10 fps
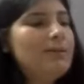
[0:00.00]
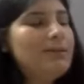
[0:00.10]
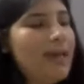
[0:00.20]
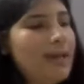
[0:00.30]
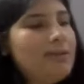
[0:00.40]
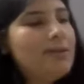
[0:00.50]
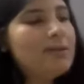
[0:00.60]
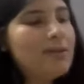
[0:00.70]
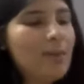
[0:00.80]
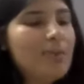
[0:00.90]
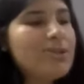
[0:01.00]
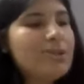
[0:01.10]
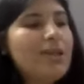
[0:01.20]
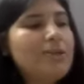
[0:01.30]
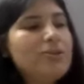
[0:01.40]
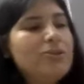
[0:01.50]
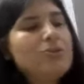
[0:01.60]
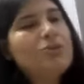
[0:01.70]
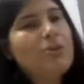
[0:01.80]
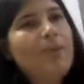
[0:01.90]
Then the commercial
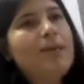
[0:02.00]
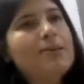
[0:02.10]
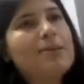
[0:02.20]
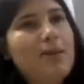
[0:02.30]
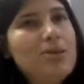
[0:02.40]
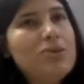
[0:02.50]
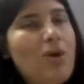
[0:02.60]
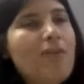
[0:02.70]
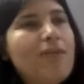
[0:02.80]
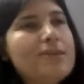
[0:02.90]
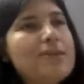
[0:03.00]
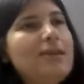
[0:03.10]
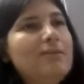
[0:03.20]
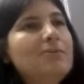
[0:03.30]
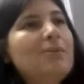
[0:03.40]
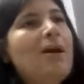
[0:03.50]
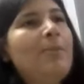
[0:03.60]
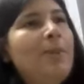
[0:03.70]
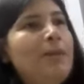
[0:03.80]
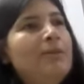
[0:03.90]
attitude should be discouraged. Obviously, I
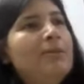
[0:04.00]
mean,